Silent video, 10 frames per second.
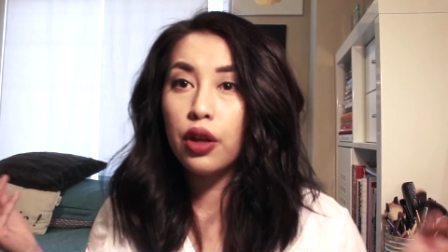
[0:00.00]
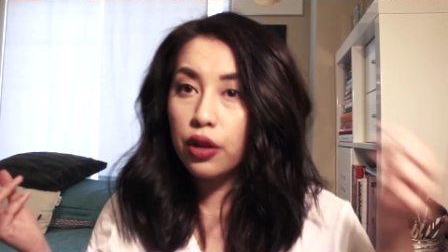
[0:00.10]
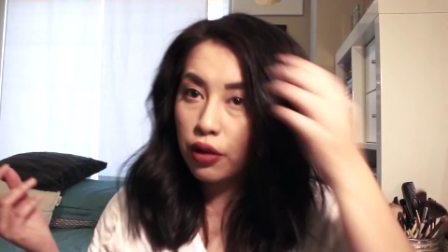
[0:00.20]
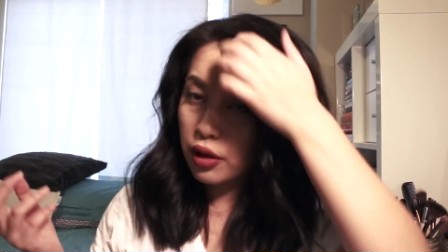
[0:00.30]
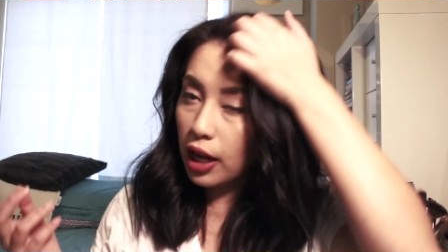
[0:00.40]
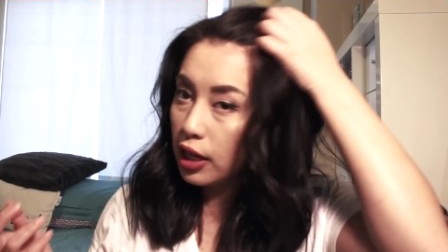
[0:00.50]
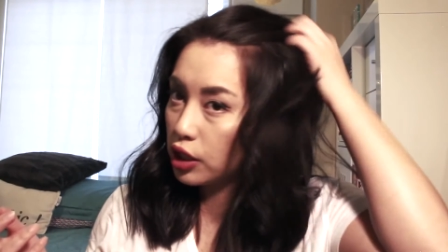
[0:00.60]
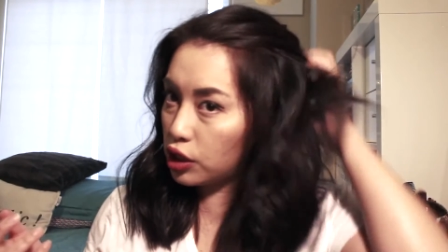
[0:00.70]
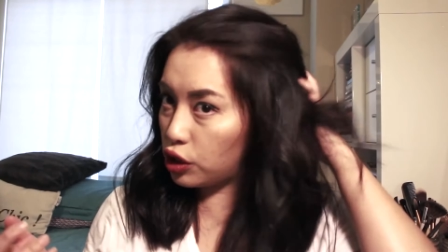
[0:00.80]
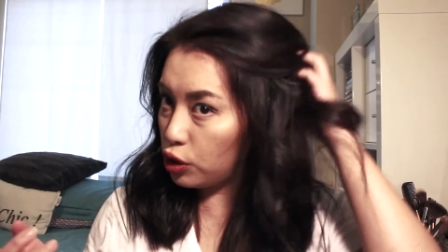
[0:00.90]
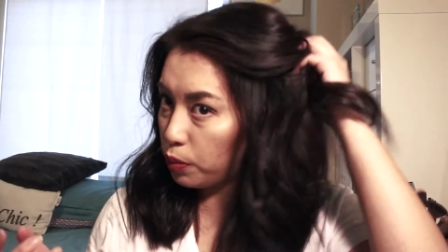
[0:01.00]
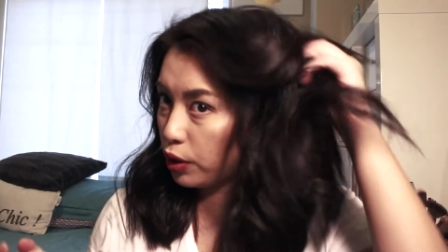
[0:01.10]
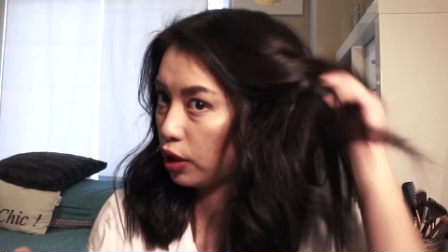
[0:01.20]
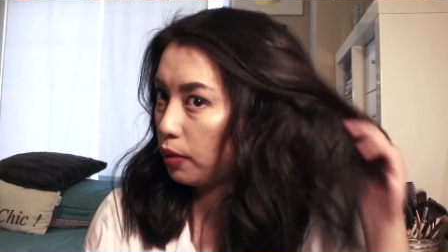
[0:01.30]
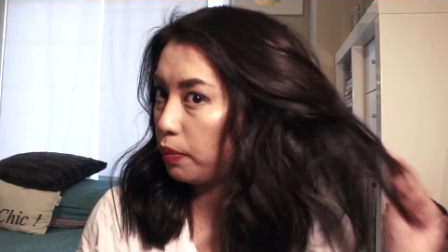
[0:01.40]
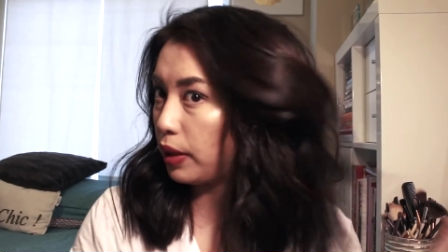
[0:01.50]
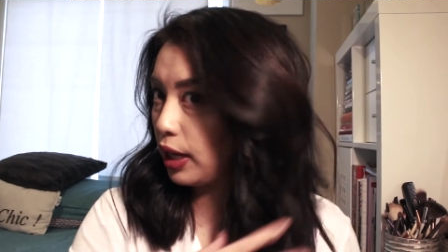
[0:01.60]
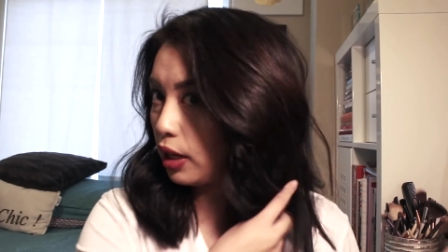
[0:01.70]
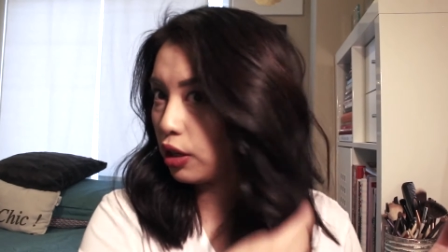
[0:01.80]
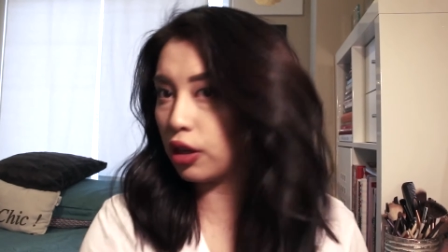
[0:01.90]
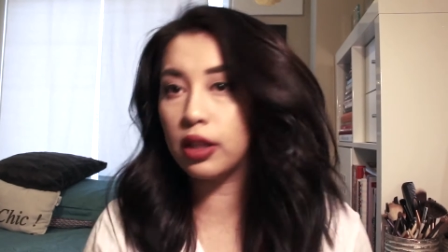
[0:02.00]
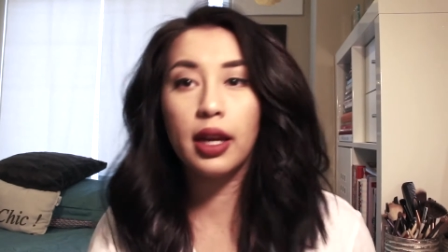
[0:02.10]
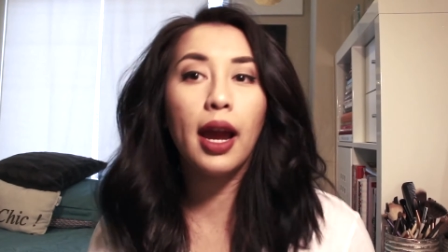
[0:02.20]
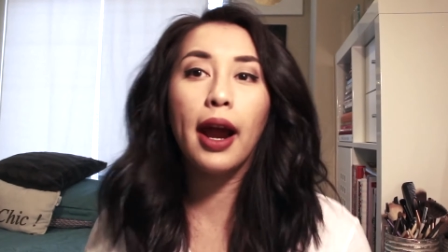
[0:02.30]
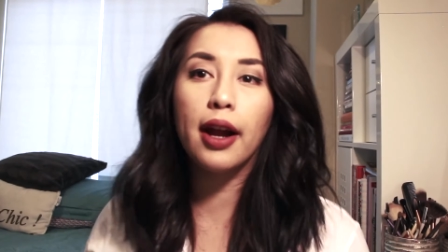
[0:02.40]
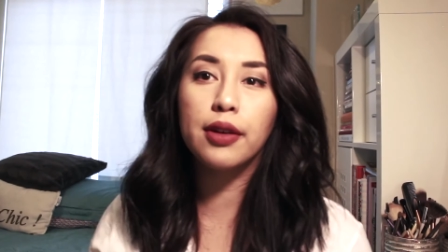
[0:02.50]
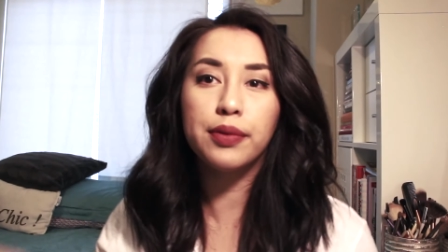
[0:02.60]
So again, super big curly hair.